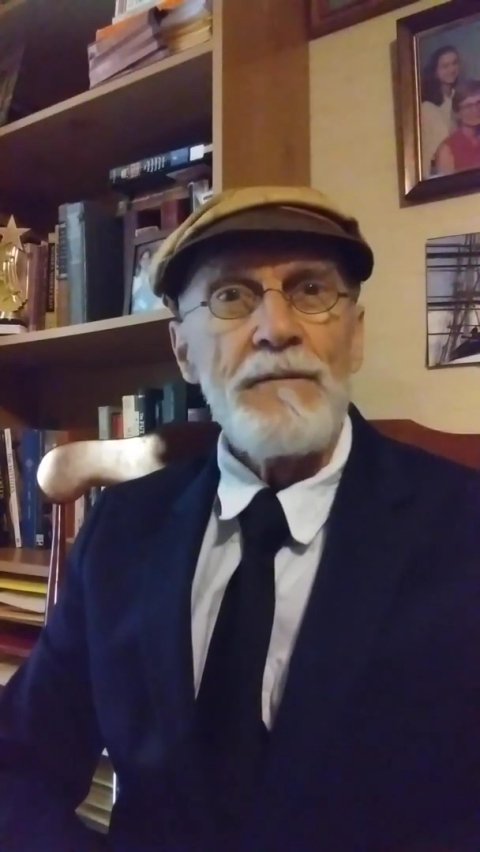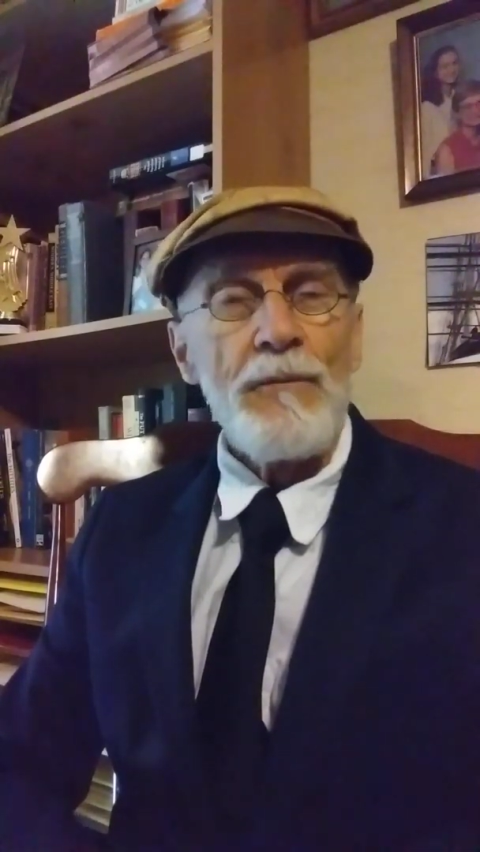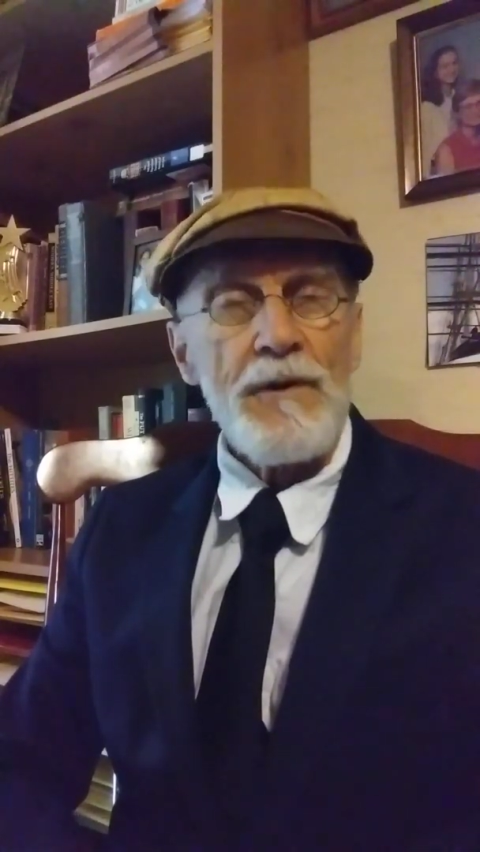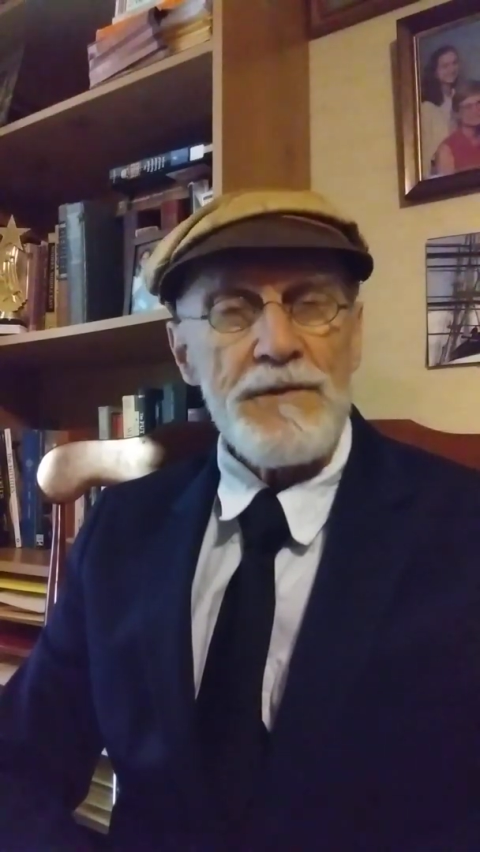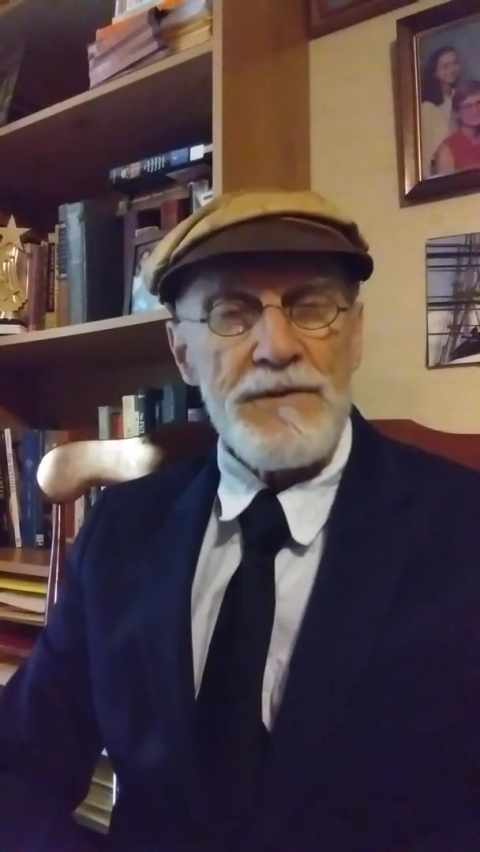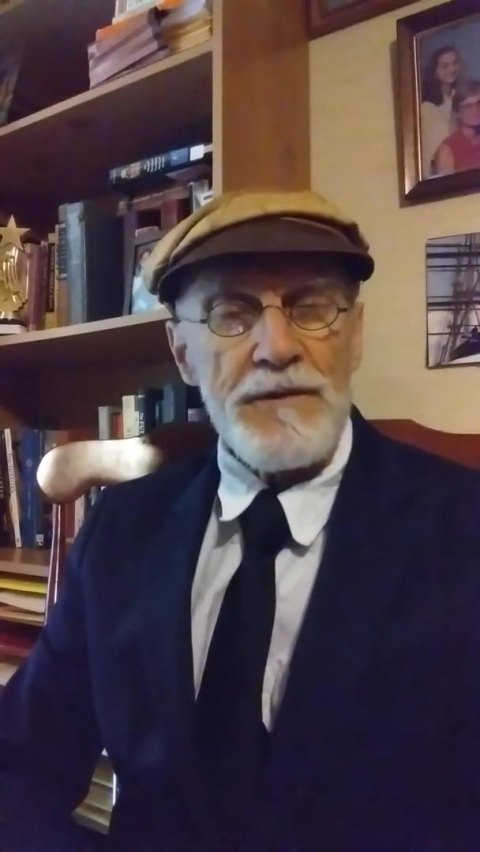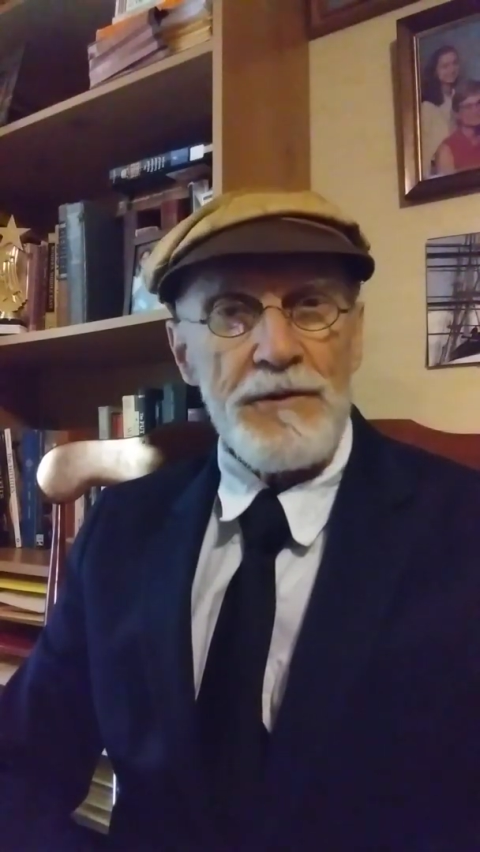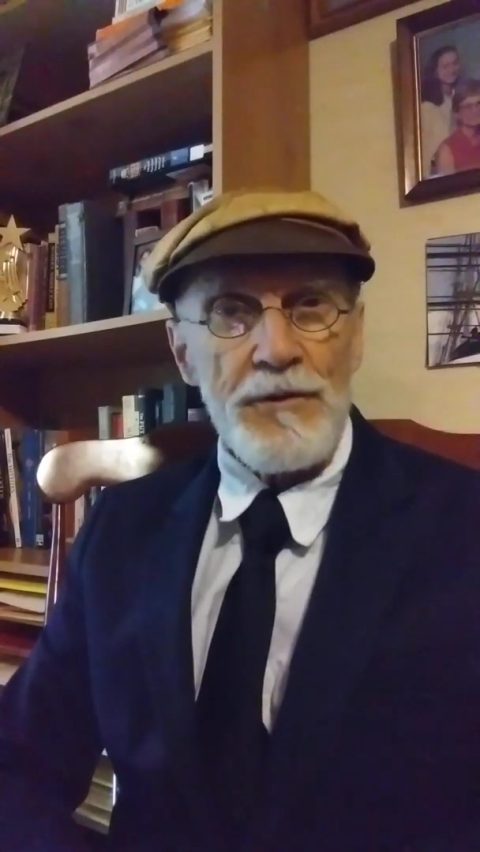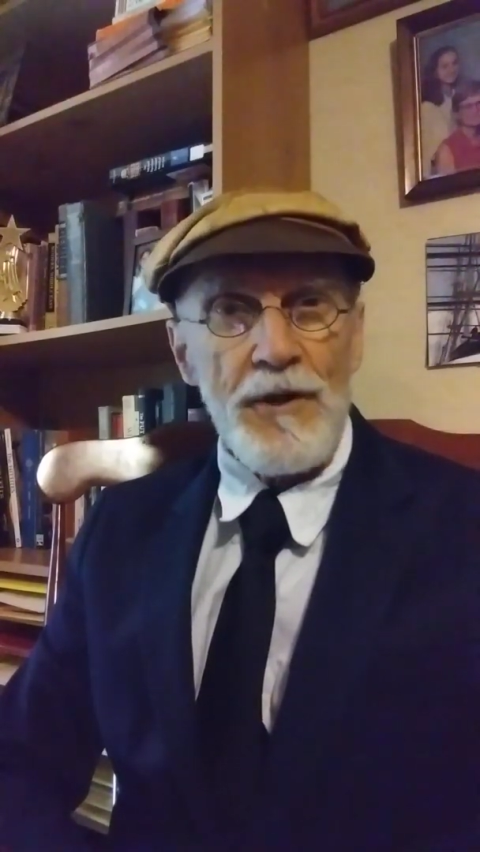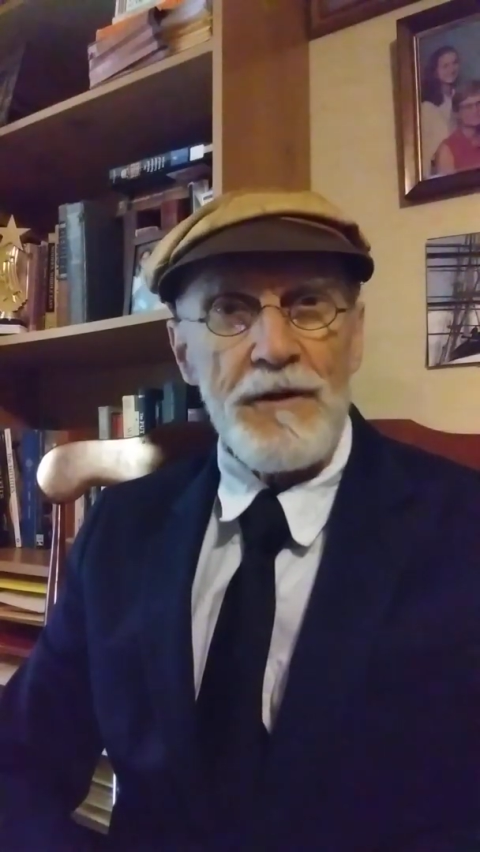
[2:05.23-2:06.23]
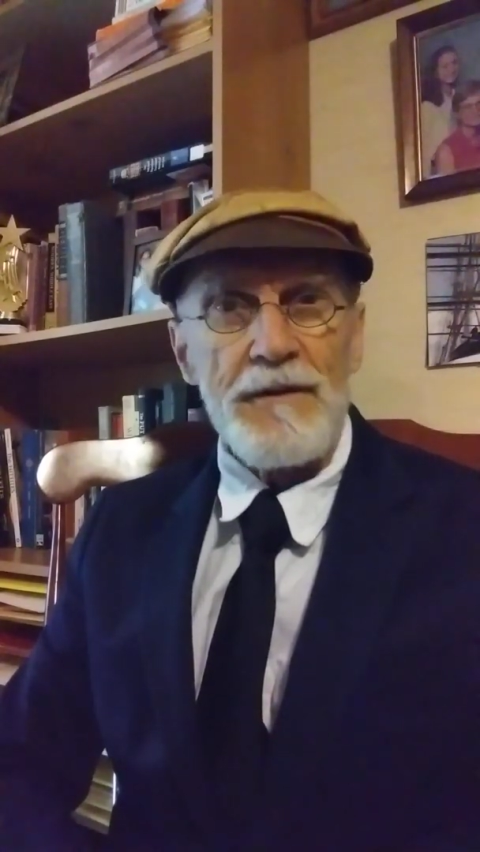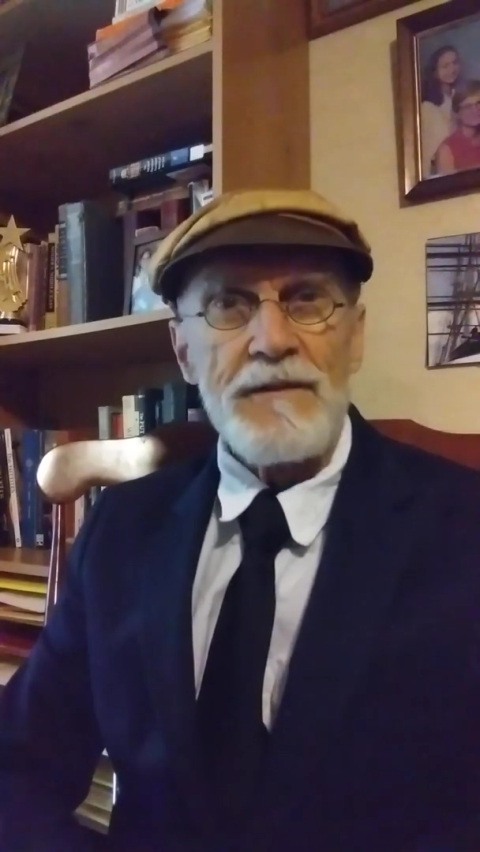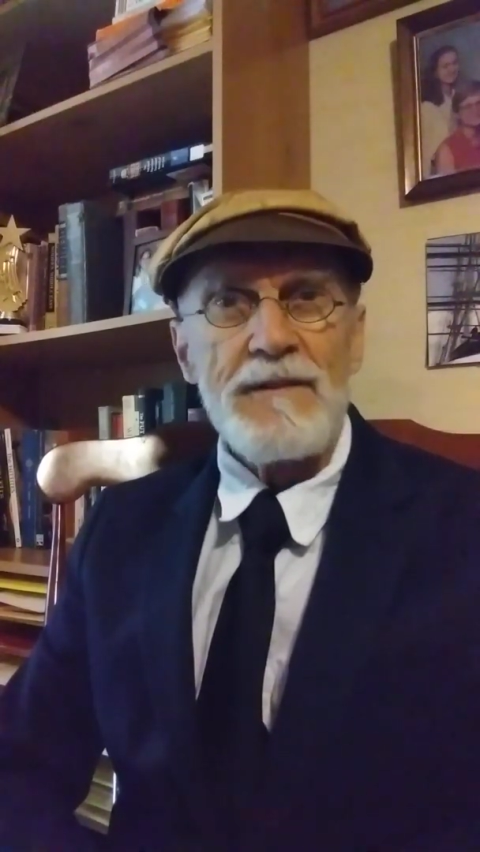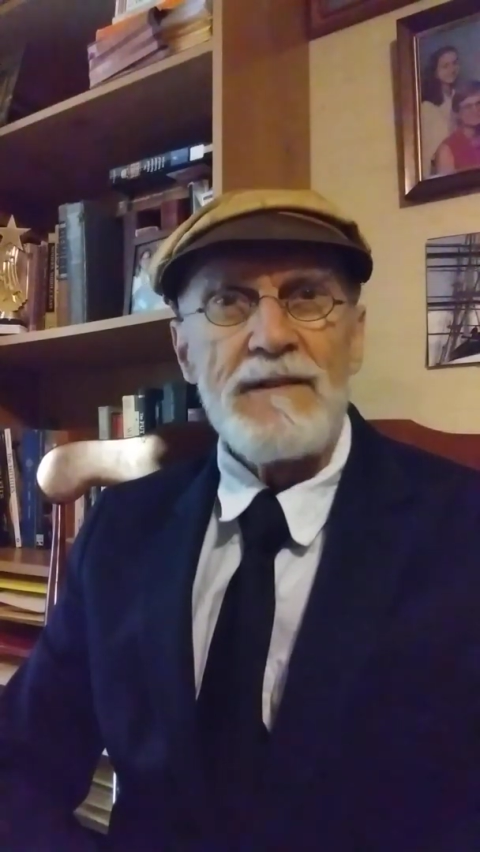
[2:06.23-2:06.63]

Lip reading: was the daughter